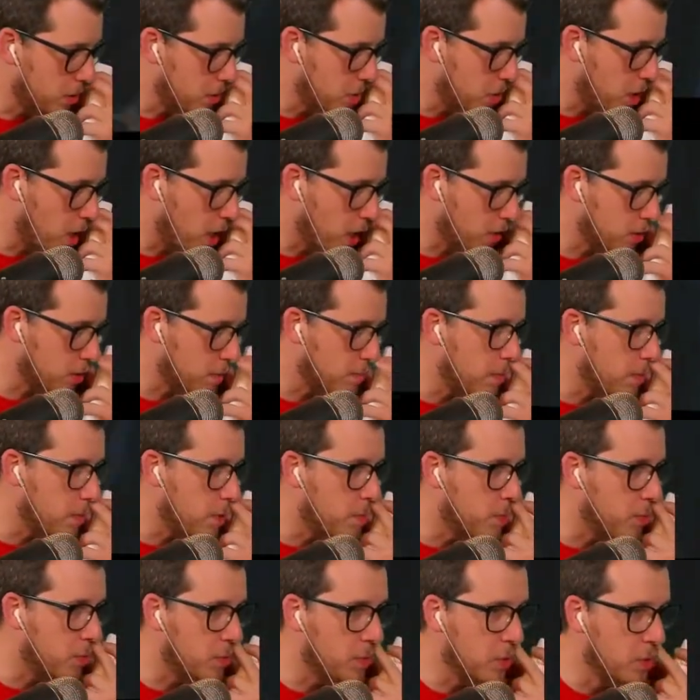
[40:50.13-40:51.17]
toxic
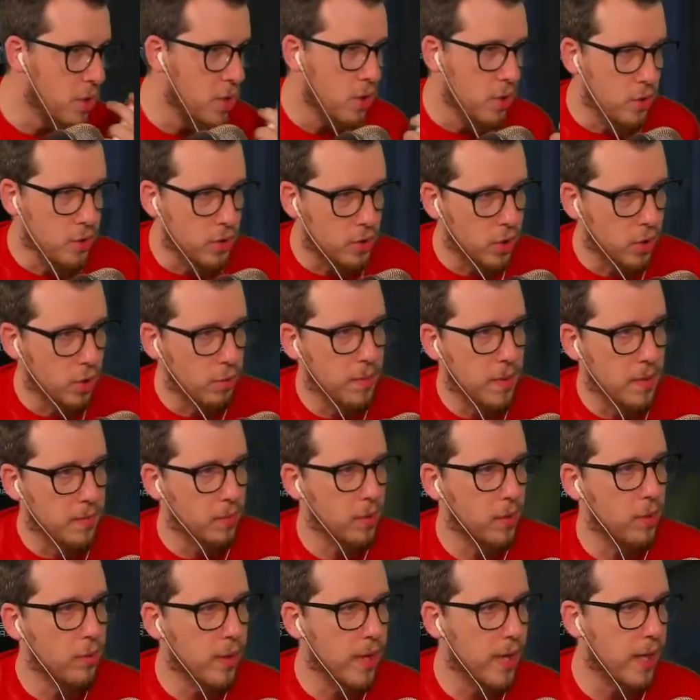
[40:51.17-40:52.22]
people who turn
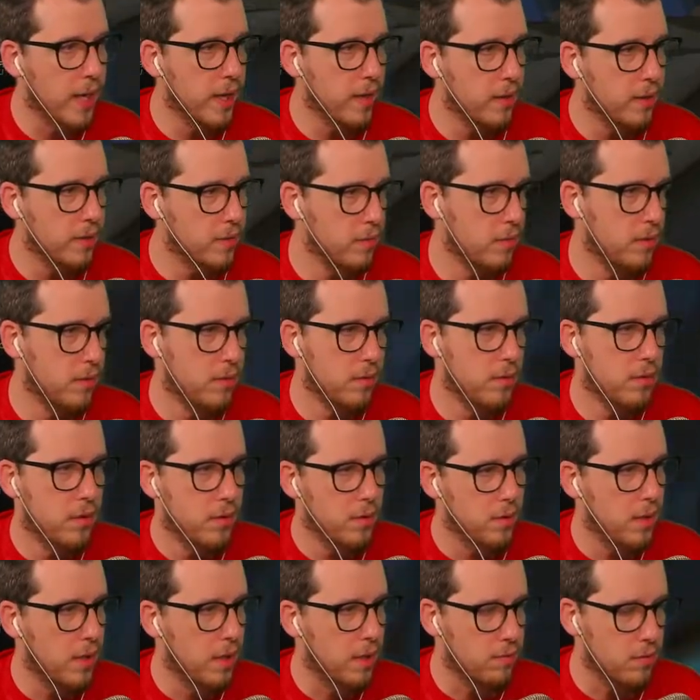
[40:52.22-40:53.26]
people away.
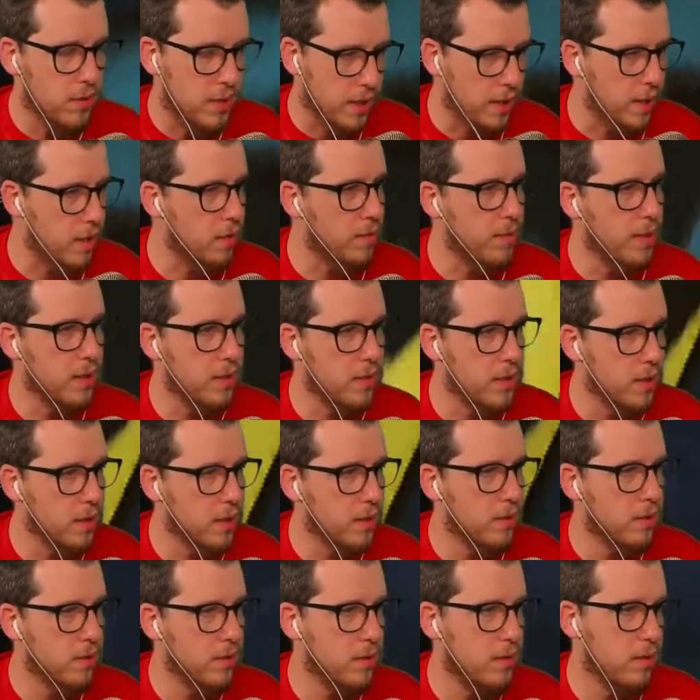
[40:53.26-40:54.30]
I was thinking about
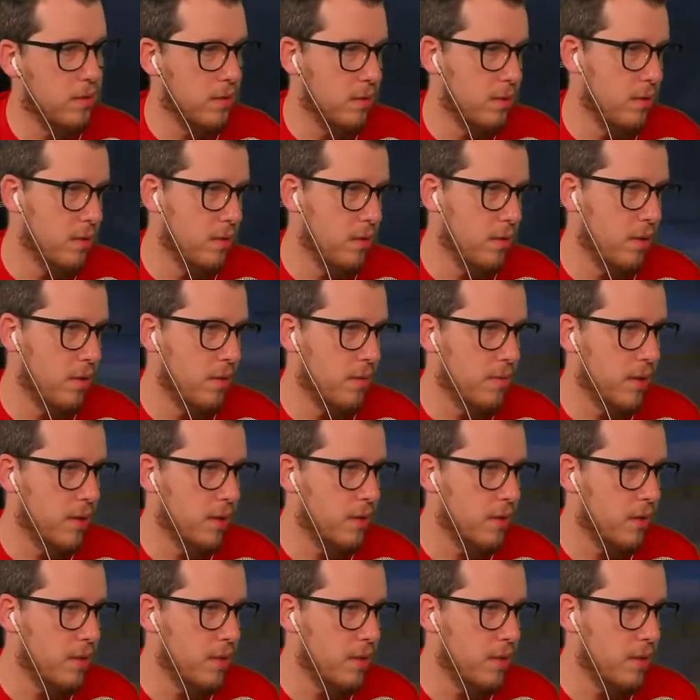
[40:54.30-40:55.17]
that. I'm like,